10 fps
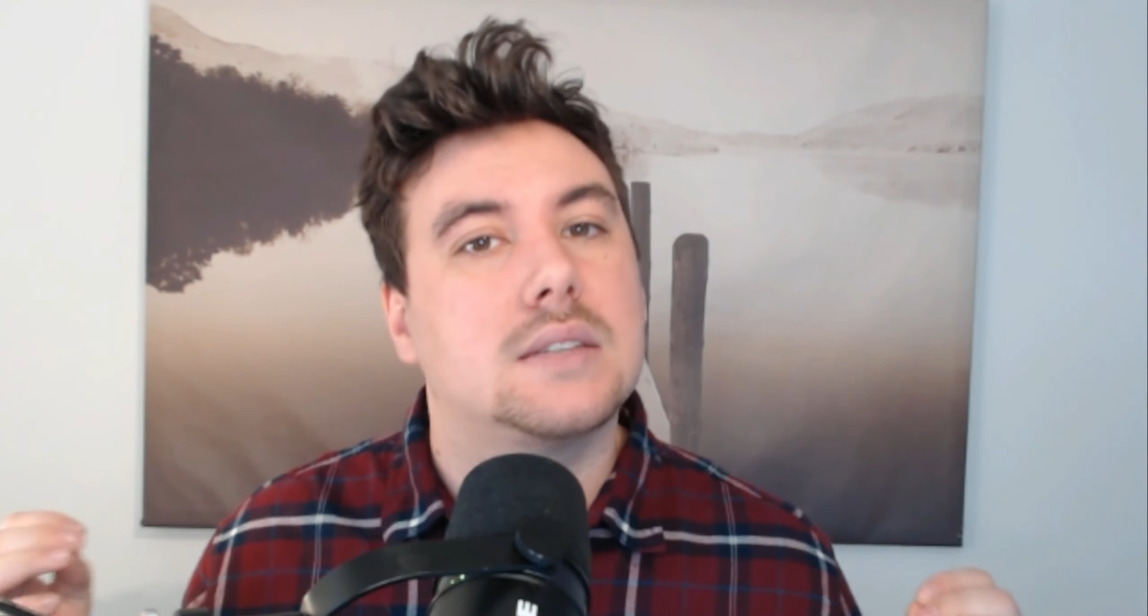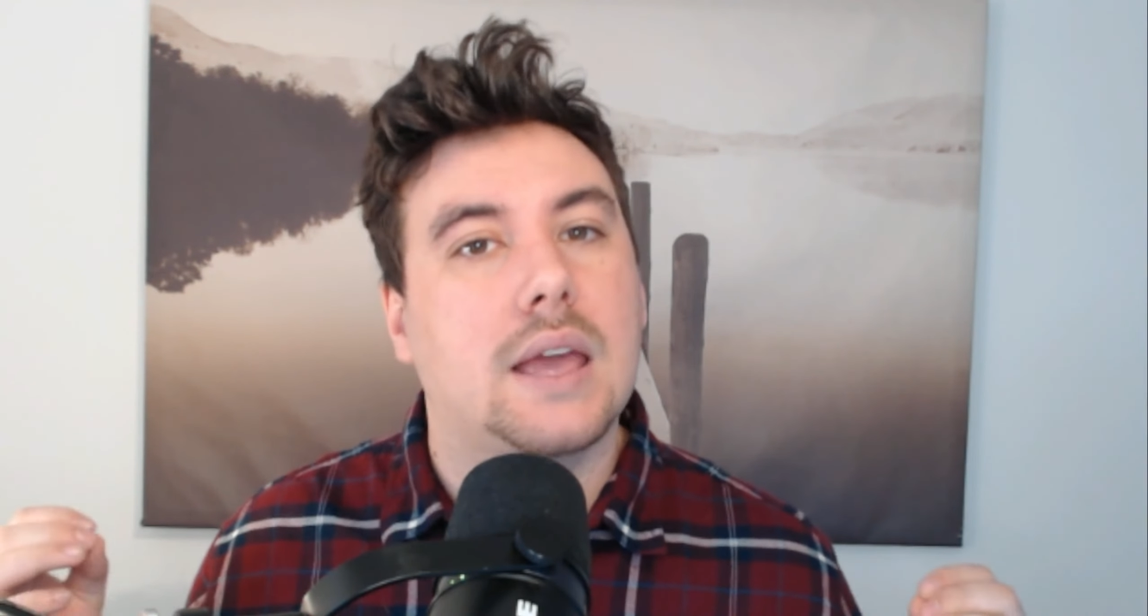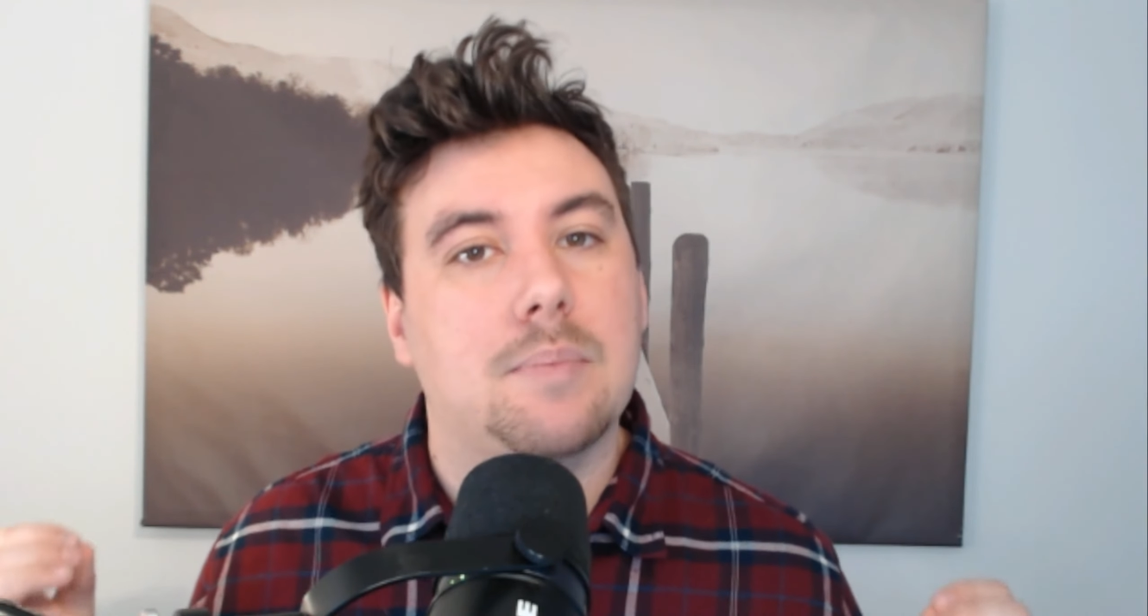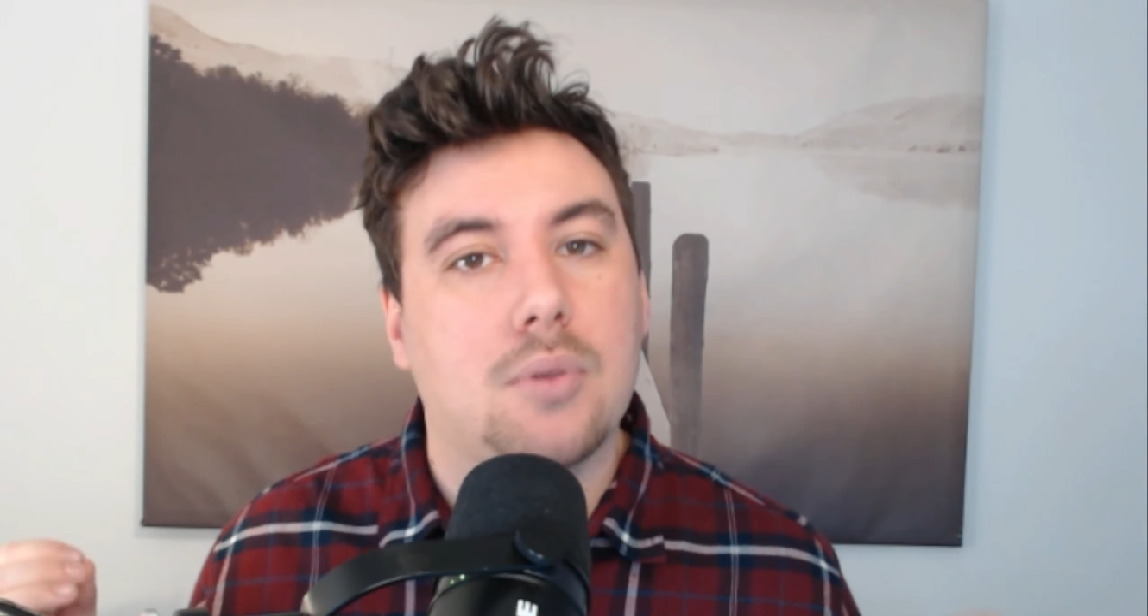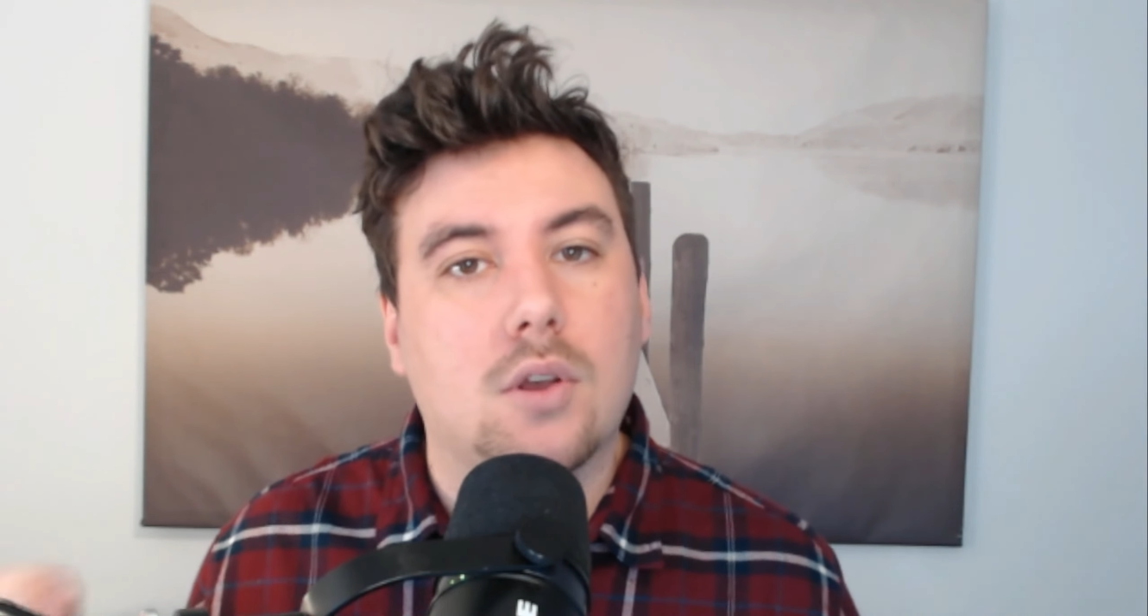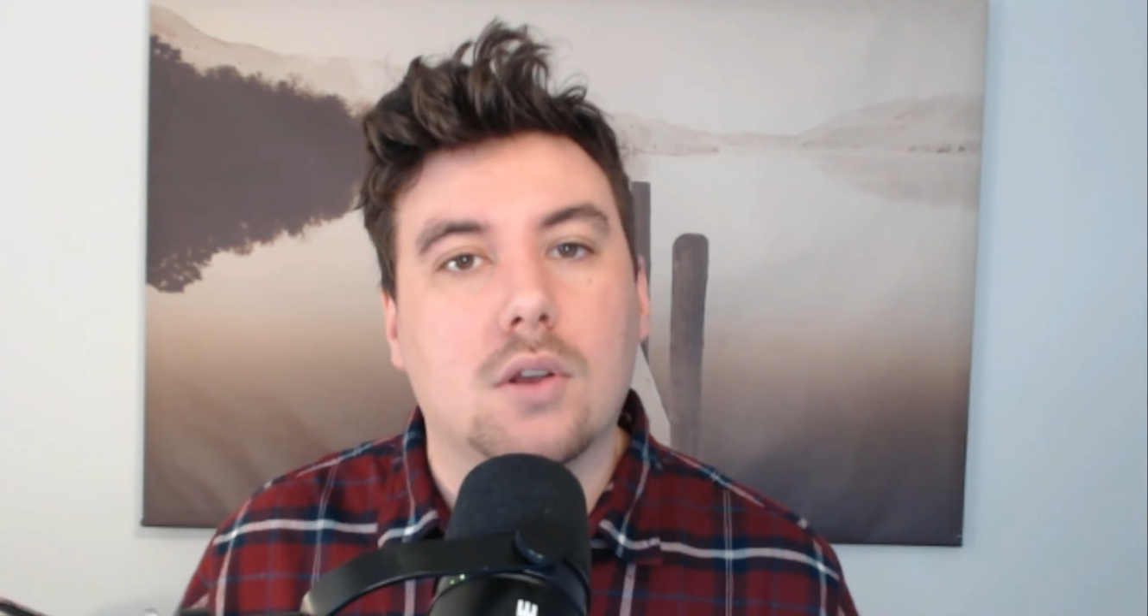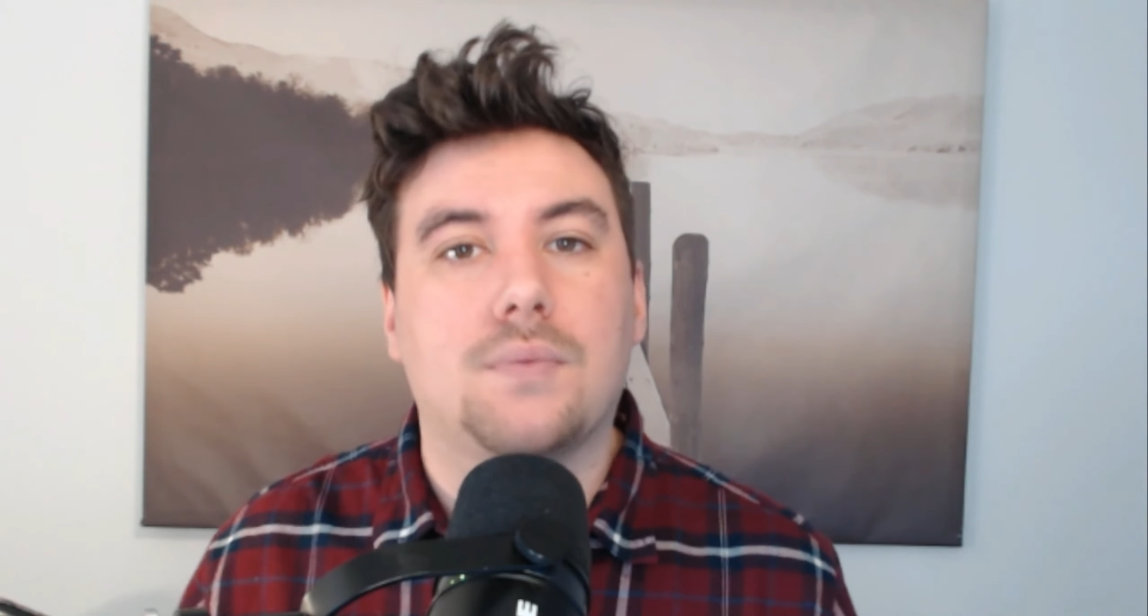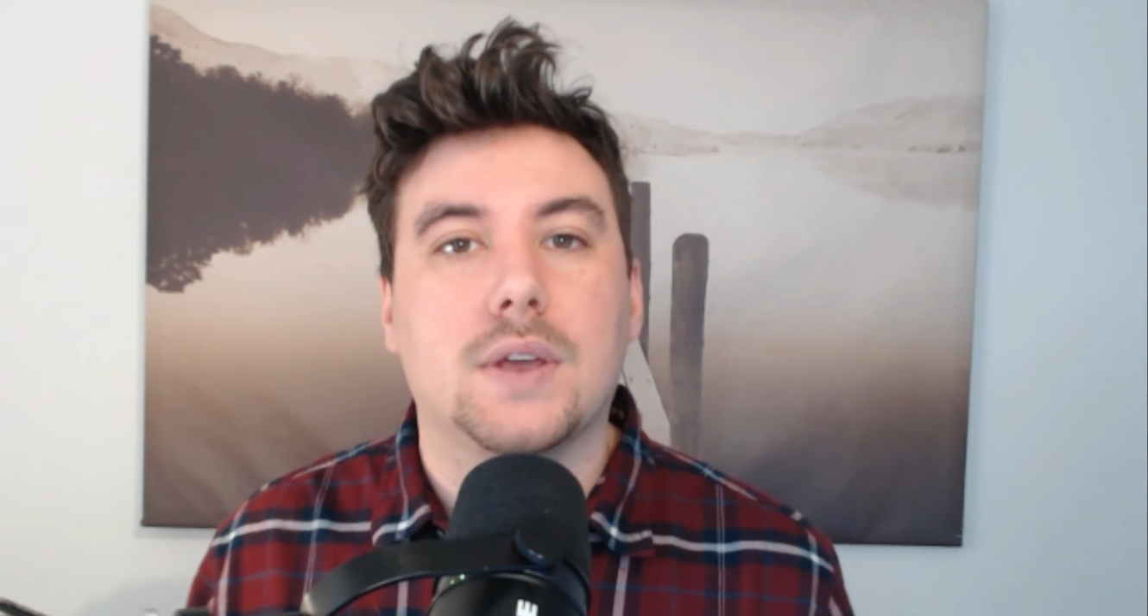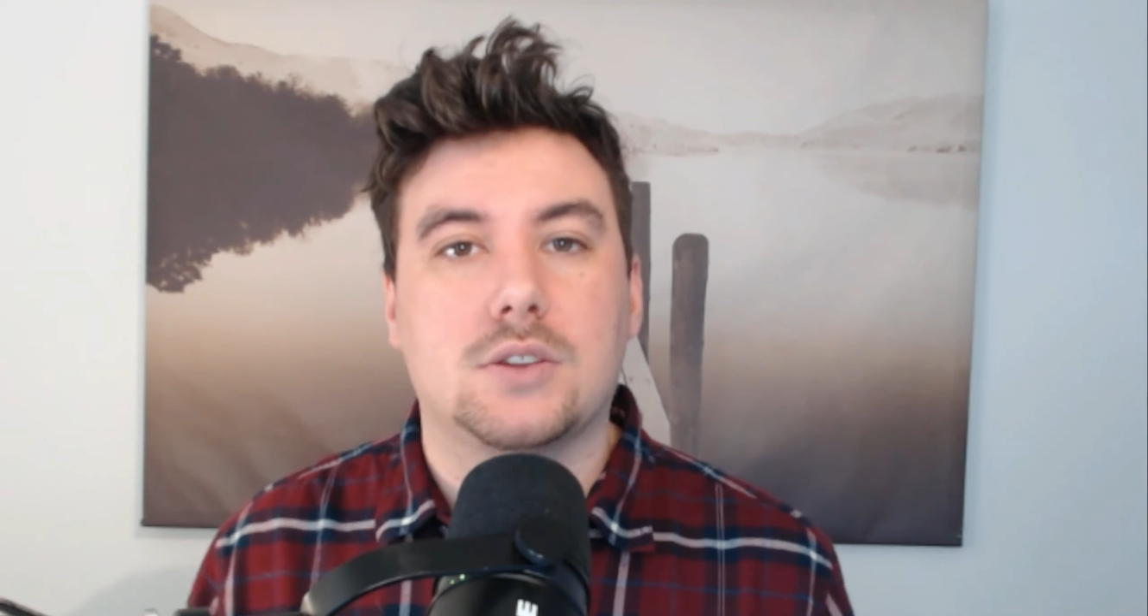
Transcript: a perfect